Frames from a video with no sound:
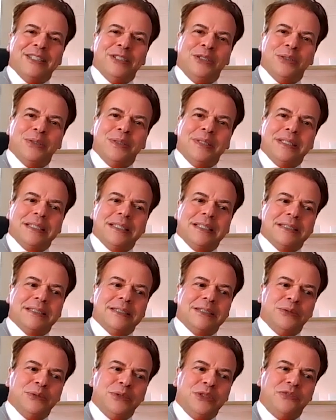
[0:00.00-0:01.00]
During the
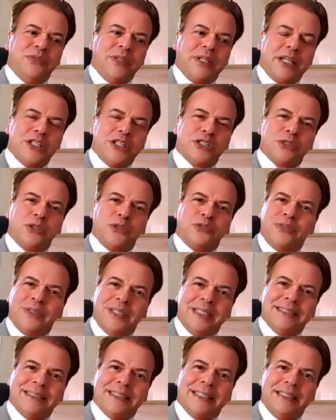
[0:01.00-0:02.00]
unification of
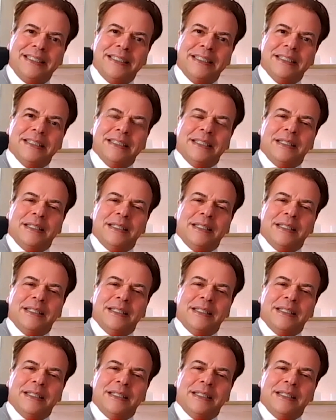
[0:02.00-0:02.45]
Italy,